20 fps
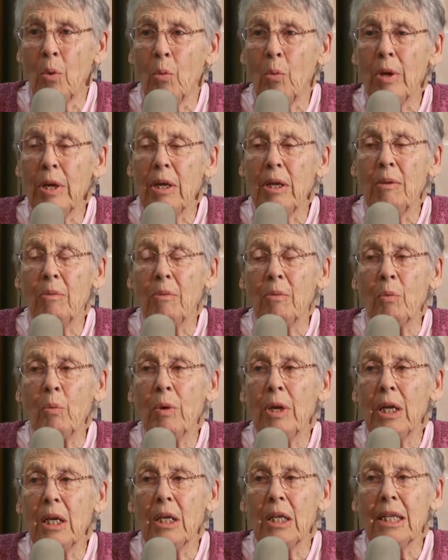we,
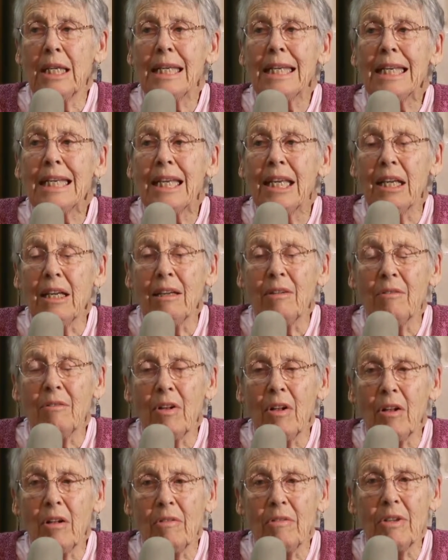we didn't get
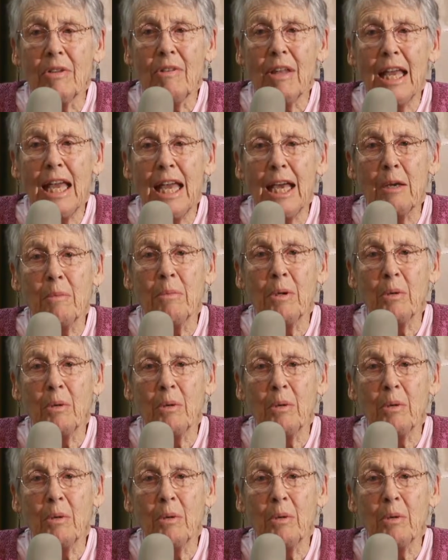involved in that,